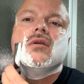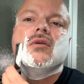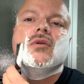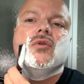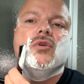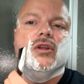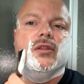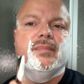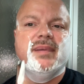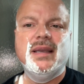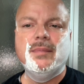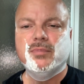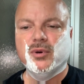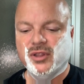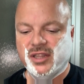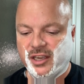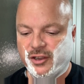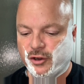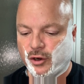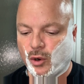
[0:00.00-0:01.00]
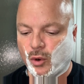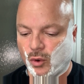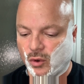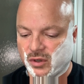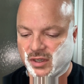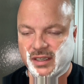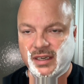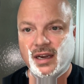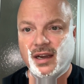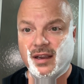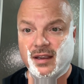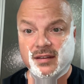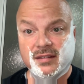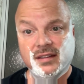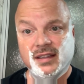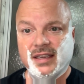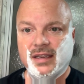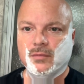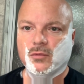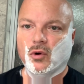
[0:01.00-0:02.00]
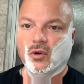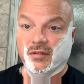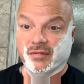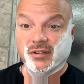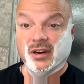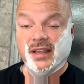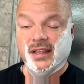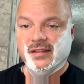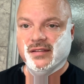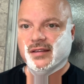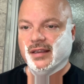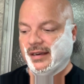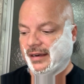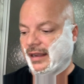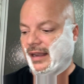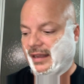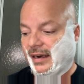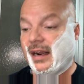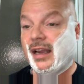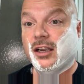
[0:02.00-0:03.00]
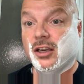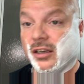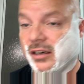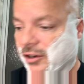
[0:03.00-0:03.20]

with people that you hold in high esteem or friends. And, and I couldn't